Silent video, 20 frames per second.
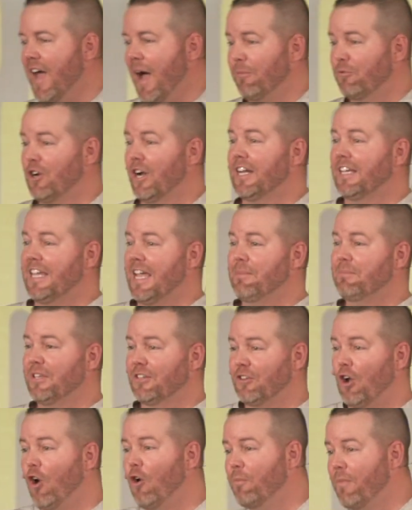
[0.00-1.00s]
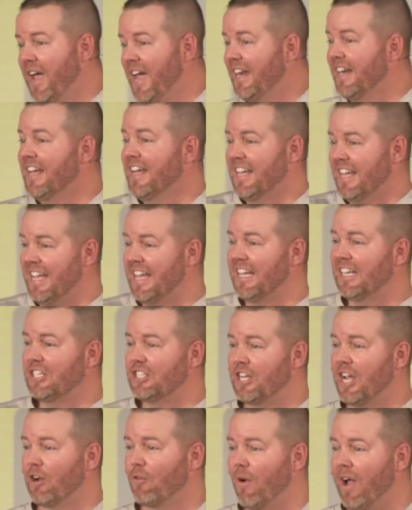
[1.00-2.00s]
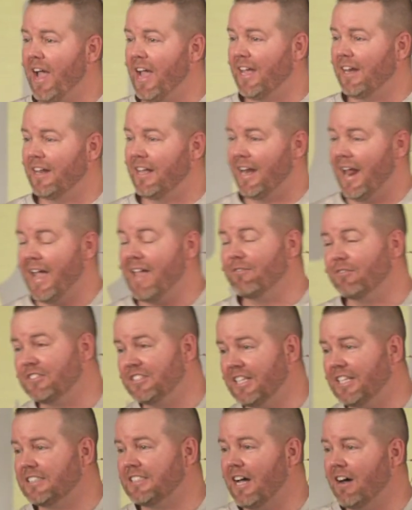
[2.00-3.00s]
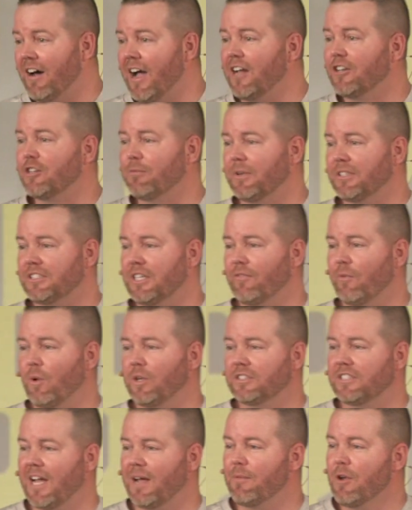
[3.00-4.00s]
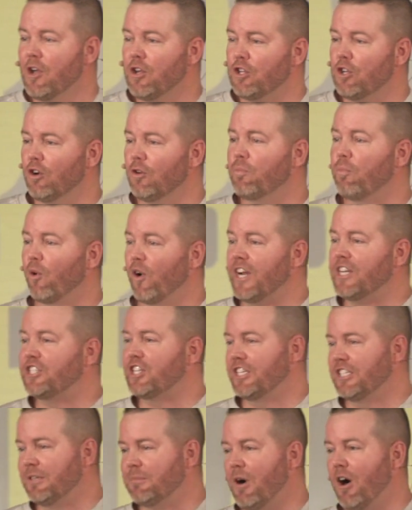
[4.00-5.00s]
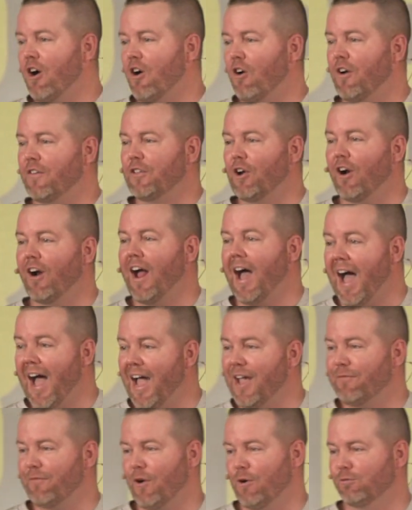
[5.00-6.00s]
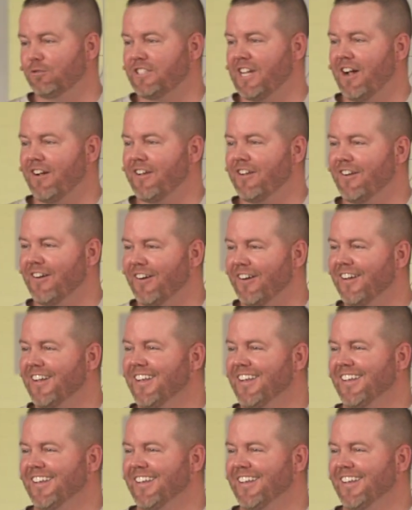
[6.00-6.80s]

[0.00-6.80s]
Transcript: I'm trying to keep this old man in check. Ryan, and I even said this out loud to myself one time, you're preaching tomorrow, and there are iPhones out here.